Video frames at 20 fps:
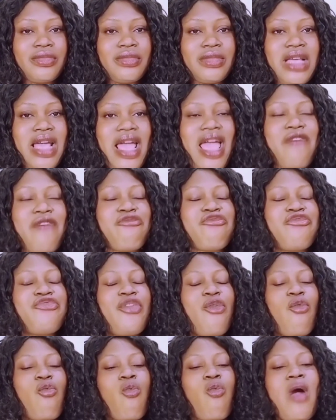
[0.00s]

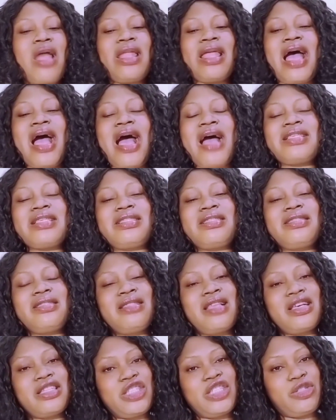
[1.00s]
Everyone has
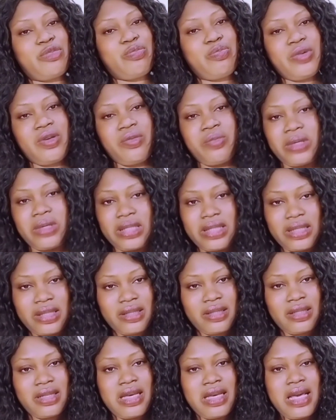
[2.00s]
the spirit
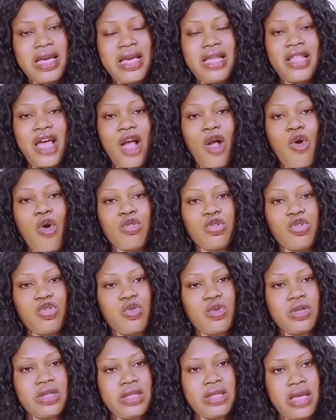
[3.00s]
that
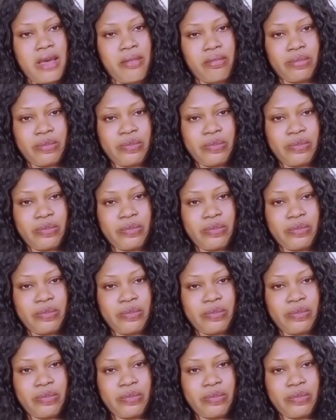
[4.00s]
controls them.